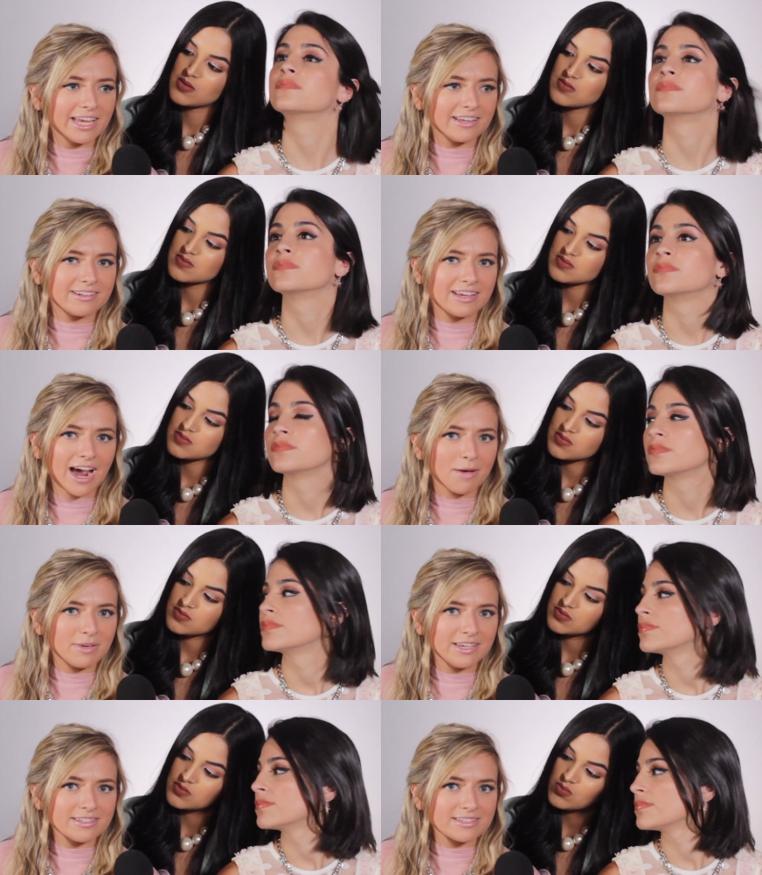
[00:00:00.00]
Speaker 1: and
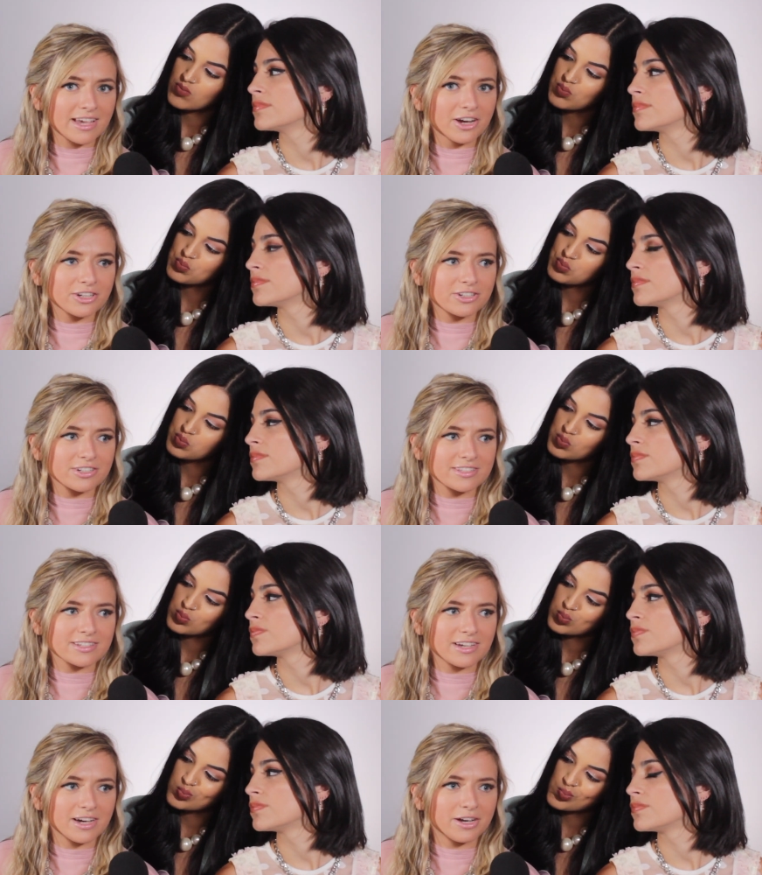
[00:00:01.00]
Gabi's characters
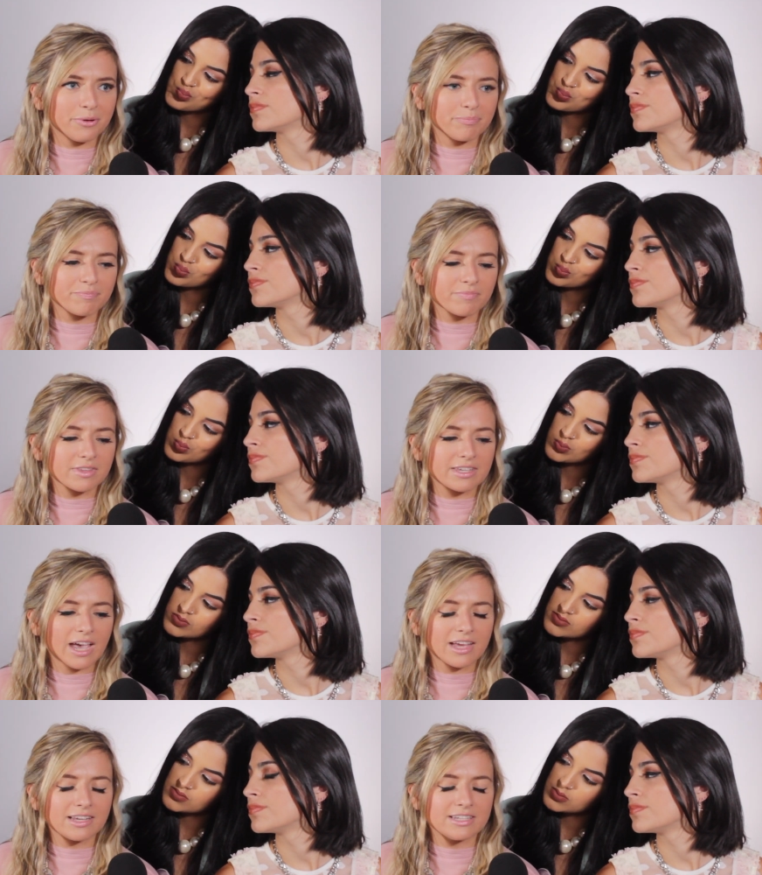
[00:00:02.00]
um,
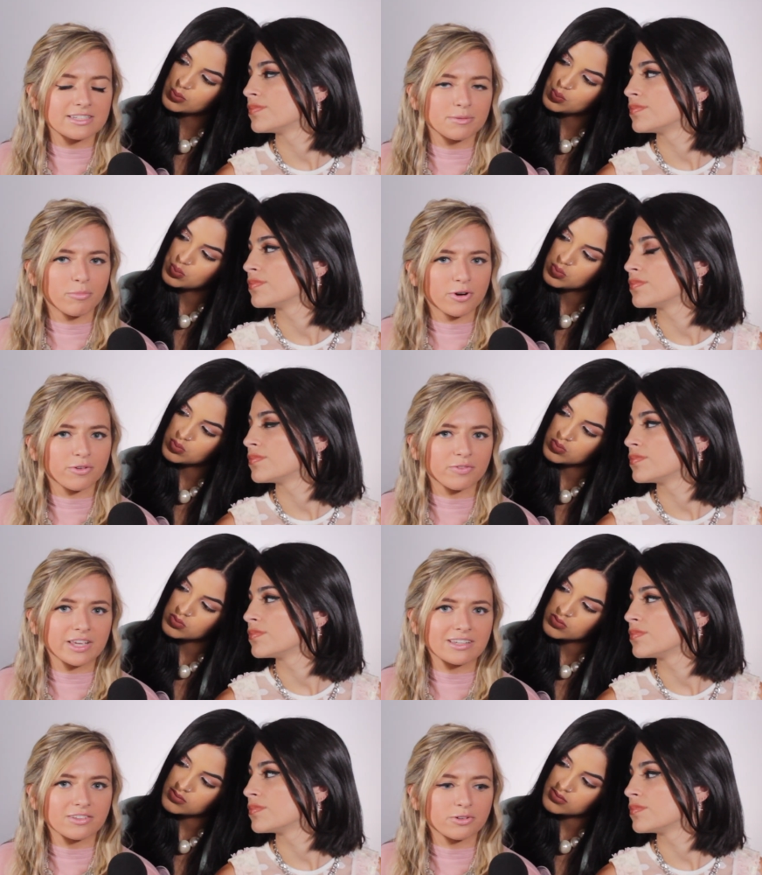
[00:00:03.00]
get into more of
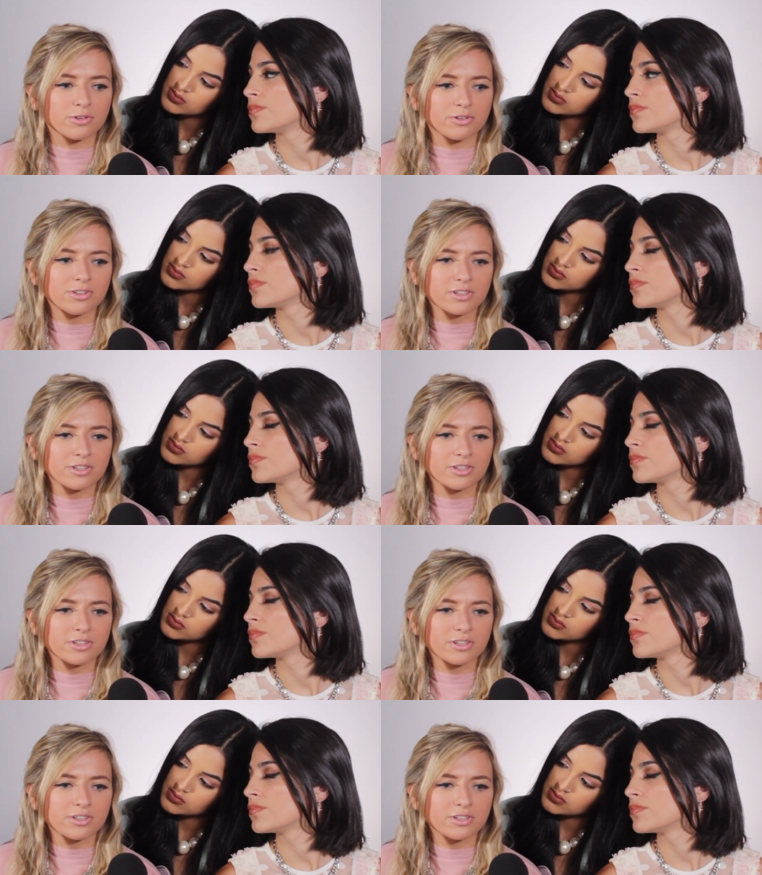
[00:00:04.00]
like a little